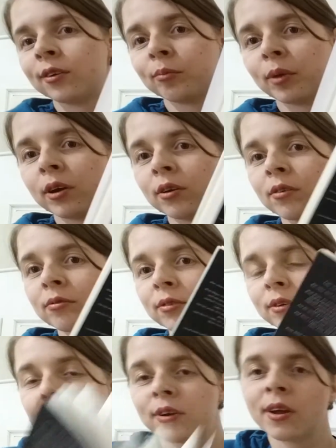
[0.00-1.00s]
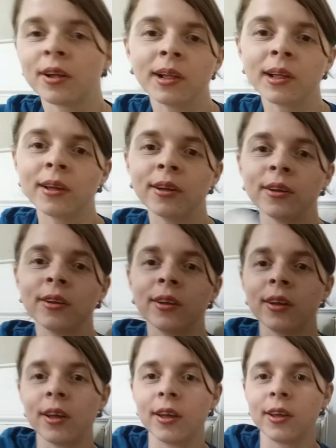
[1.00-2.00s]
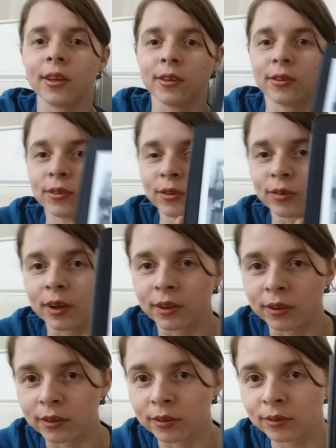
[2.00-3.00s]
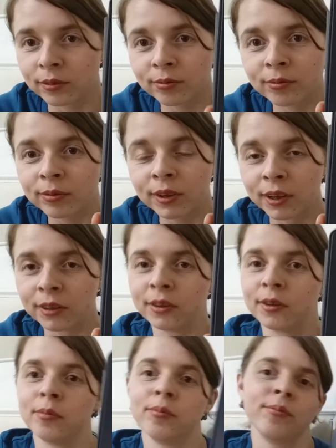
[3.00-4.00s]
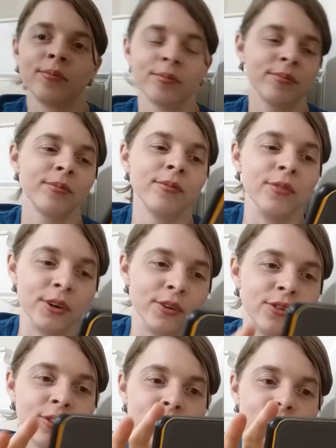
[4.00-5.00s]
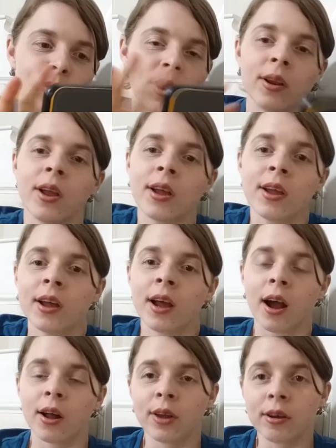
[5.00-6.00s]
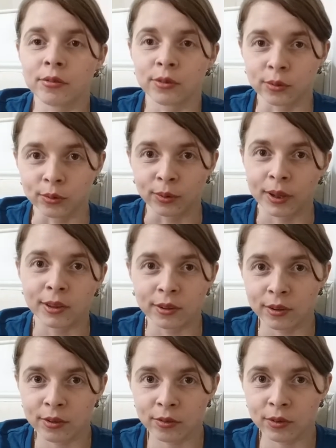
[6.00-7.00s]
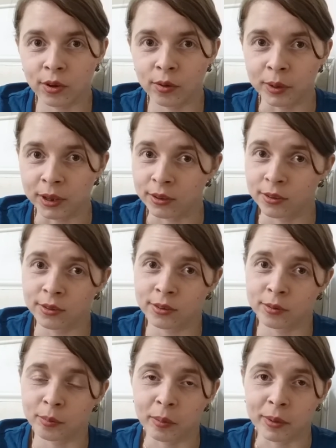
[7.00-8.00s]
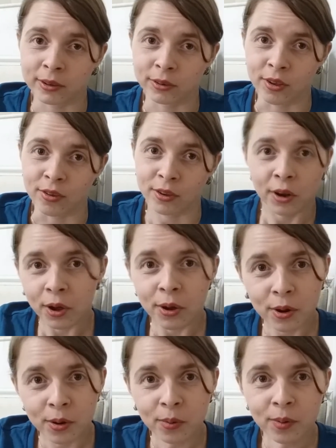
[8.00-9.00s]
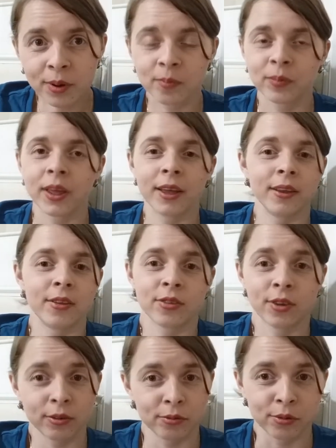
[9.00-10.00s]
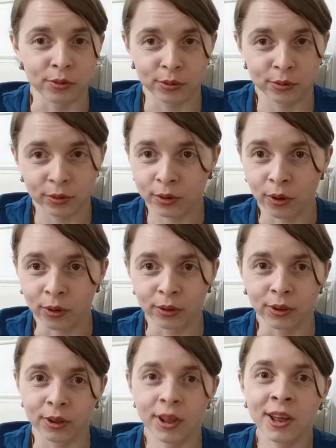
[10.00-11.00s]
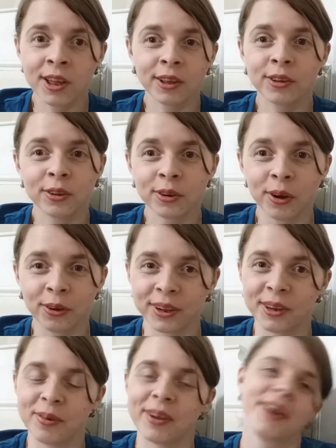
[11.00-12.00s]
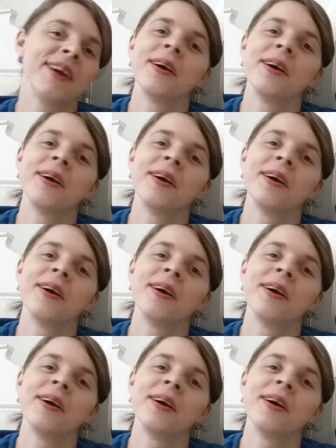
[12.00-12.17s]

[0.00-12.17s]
back cover, and you got a Kindle version as well. I'll have to end this video because my battery is low and it's gone for longer, too long anyway.